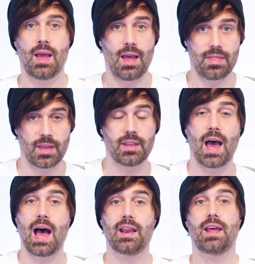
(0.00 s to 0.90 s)
and then
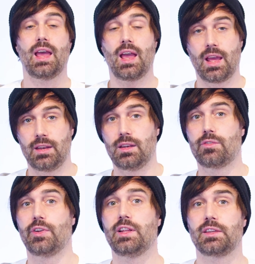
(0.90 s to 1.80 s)
add an
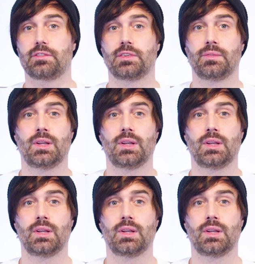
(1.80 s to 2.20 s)
infinitive.